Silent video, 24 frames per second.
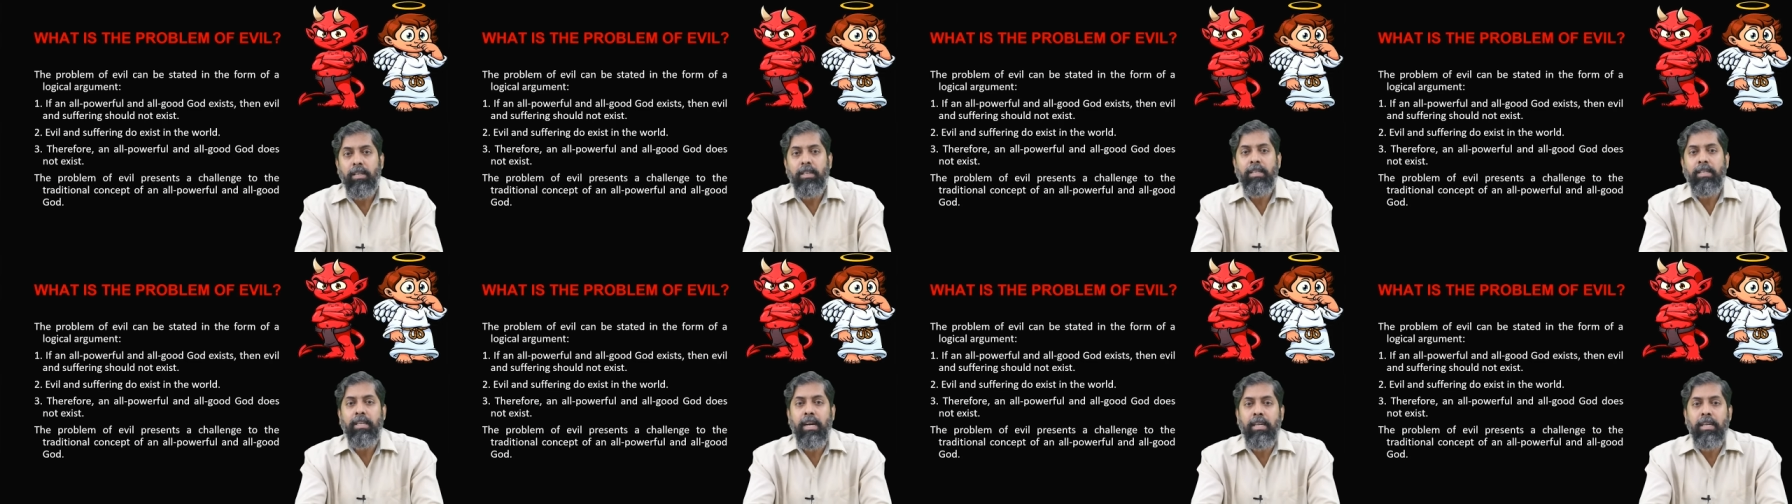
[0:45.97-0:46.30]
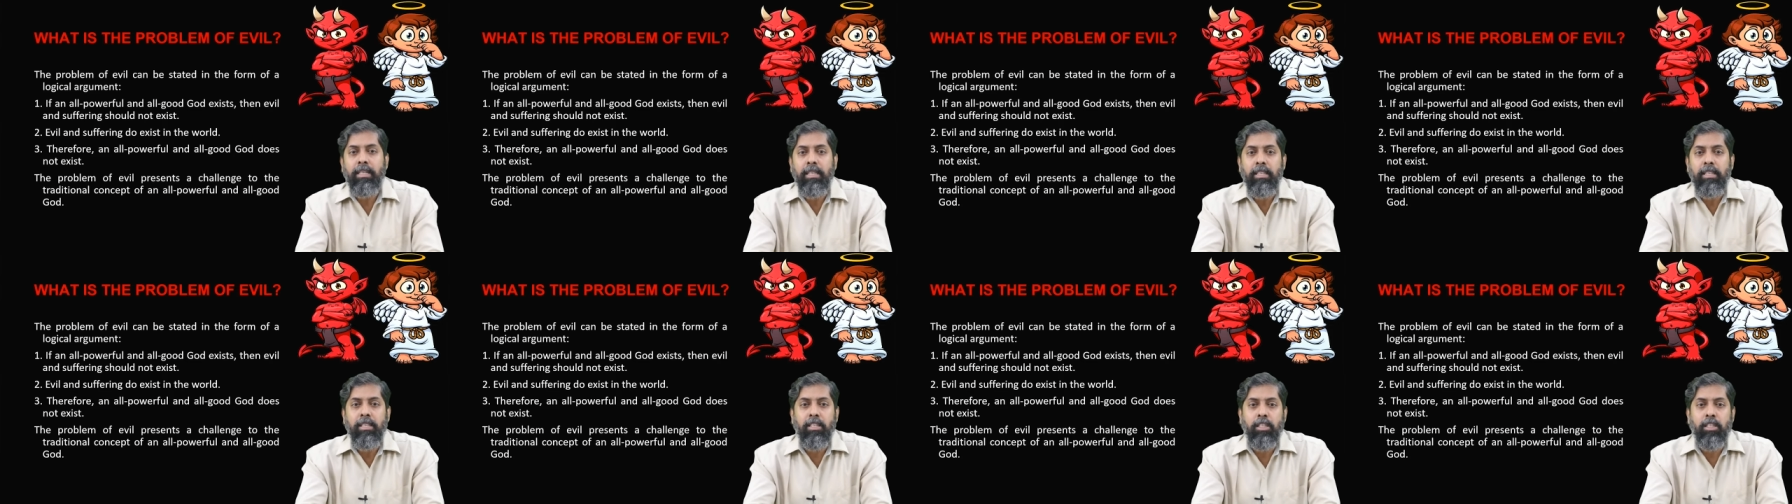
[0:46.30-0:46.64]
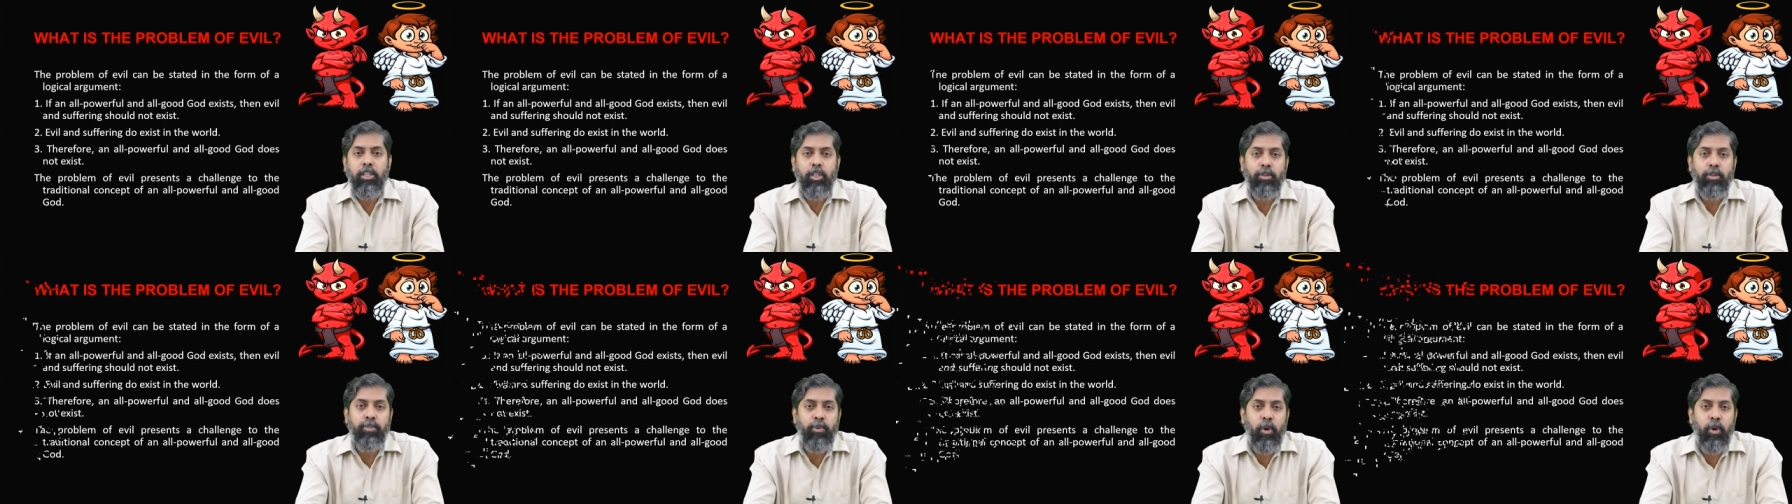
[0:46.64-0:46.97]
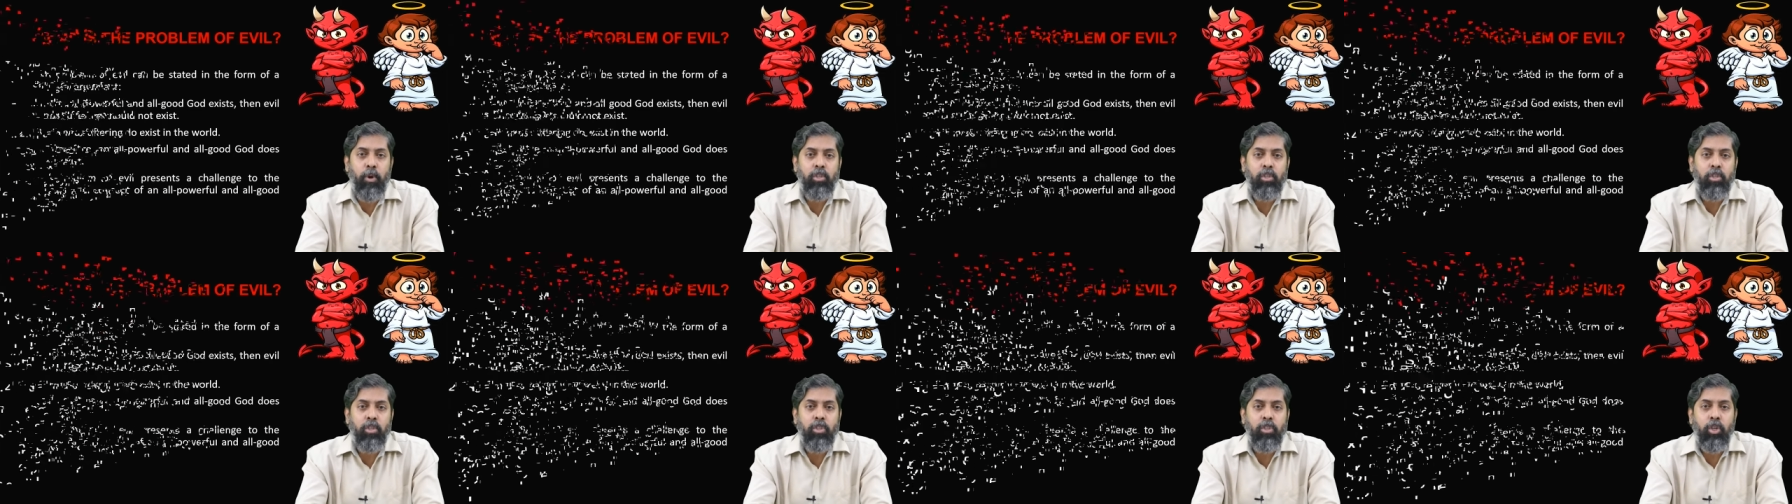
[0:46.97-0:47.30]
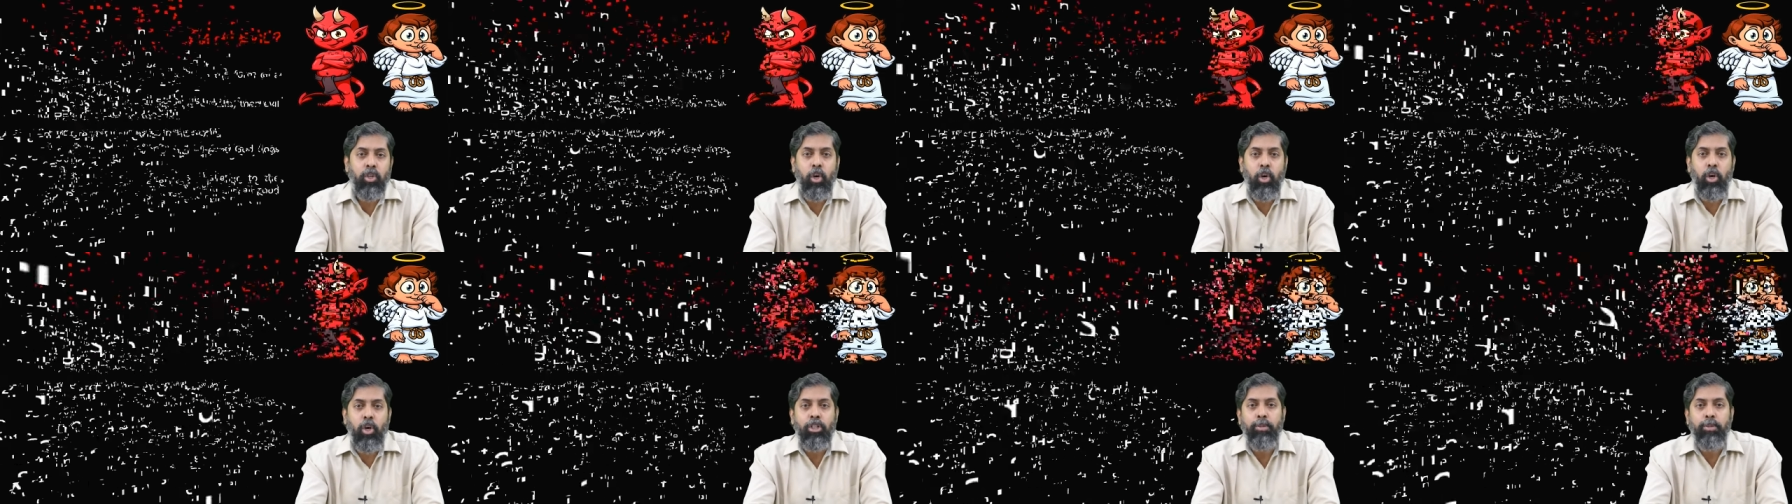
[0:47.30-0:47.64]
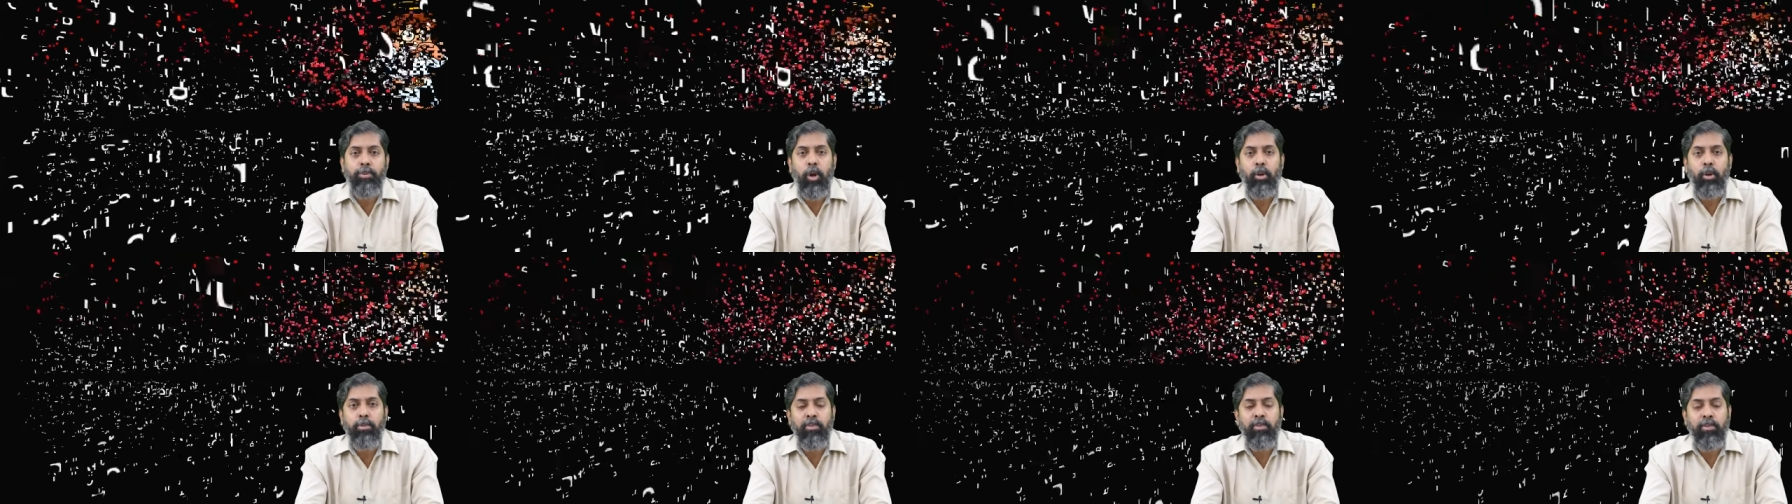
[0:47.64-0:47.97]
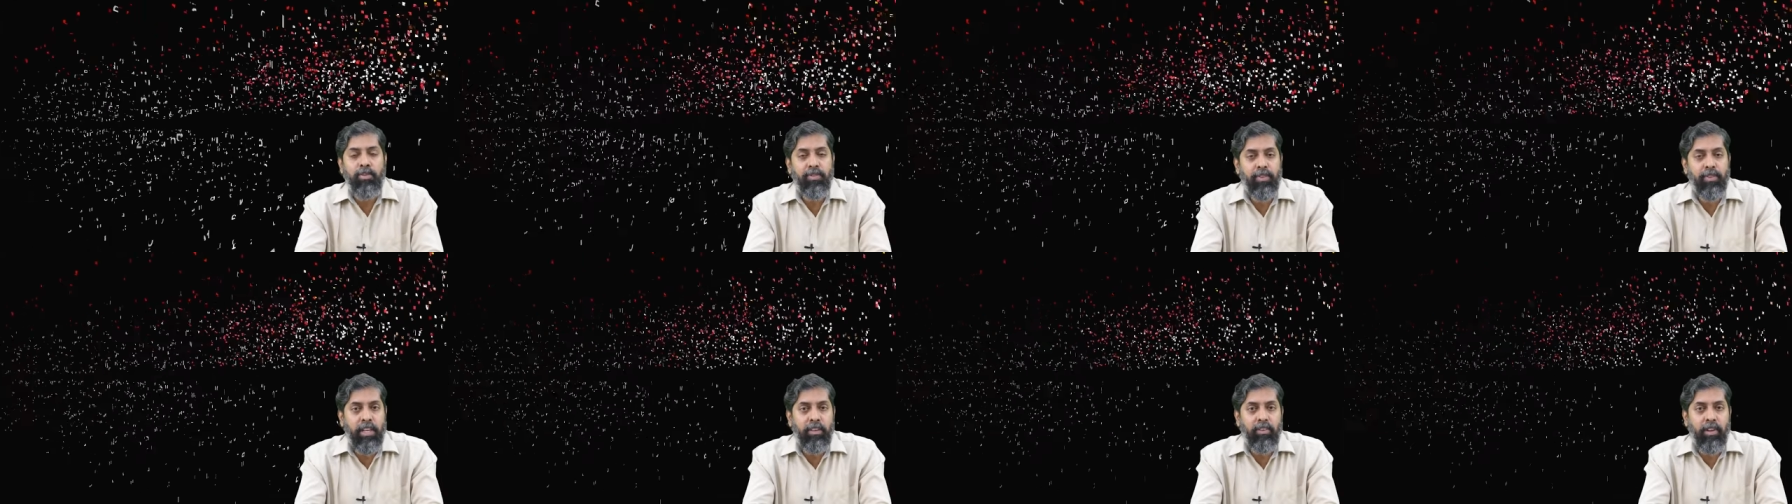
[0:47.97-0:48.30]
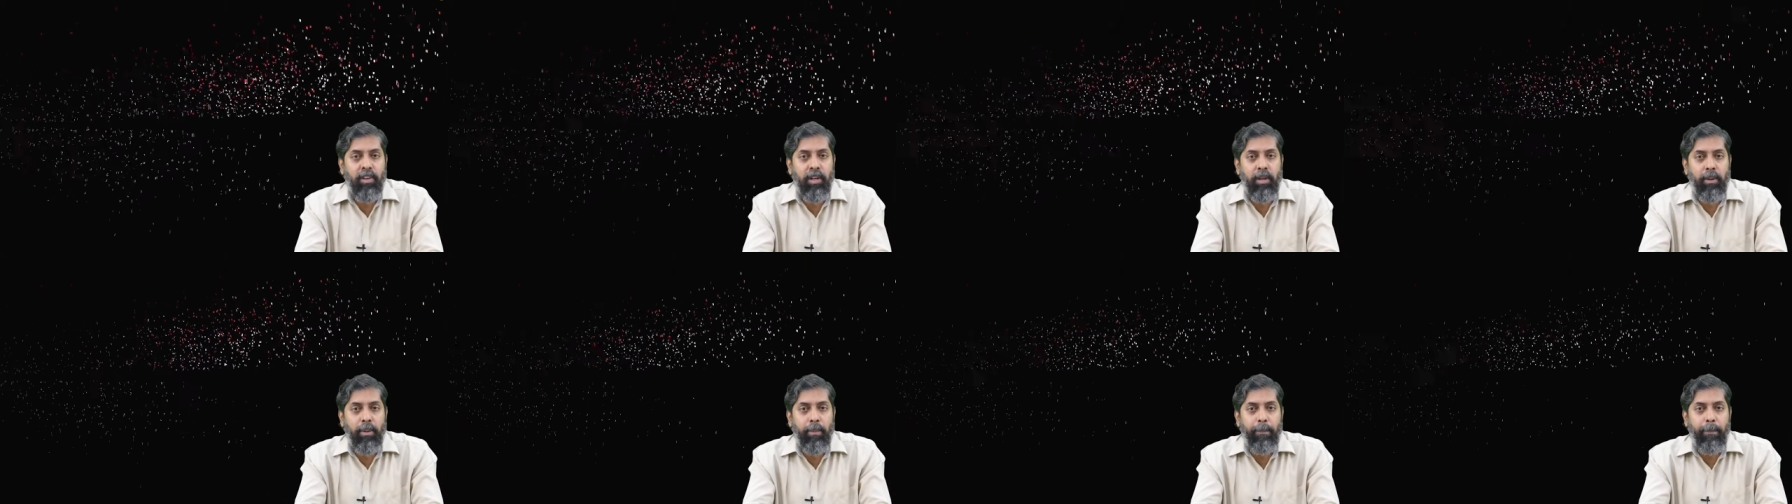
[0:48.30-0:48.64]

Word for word: Gandhi's response on the problem of evil.